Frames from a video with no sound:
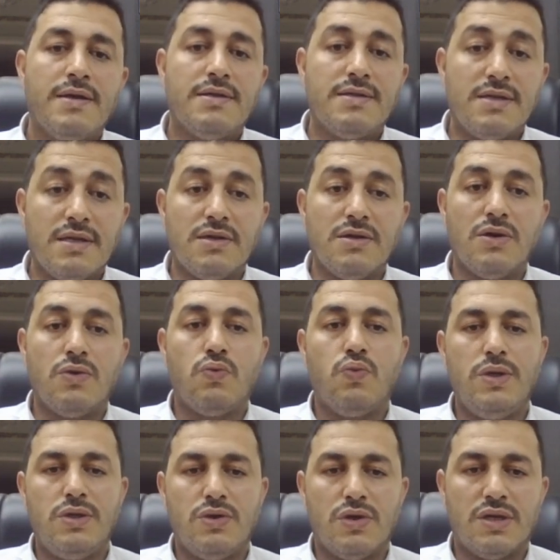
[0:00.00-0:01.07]
Ceton,
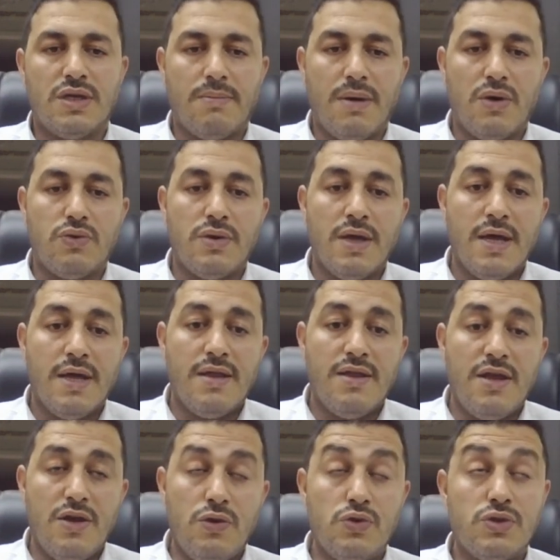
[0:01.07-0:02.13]
we talked about
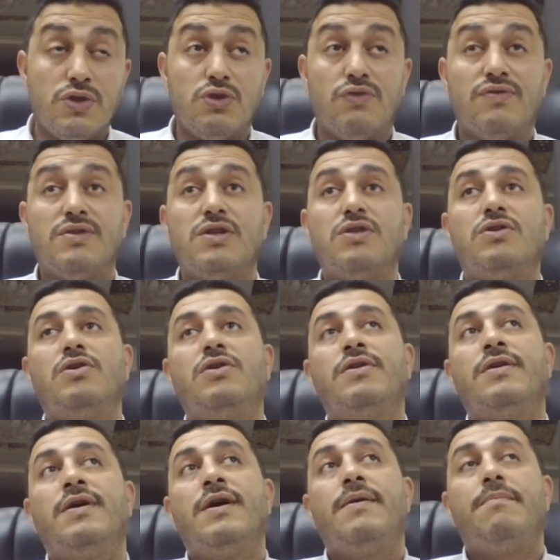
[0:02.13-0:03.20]
the usage of ceton,